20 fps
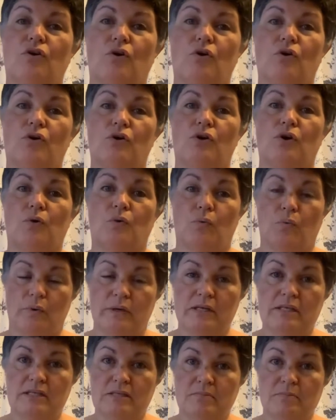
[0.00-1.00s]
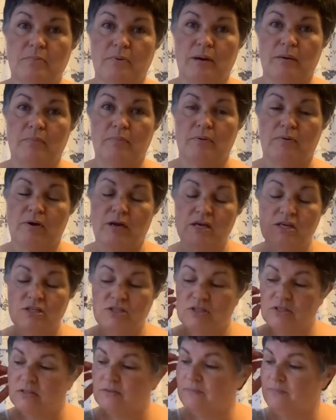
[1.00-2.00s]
on winter preparation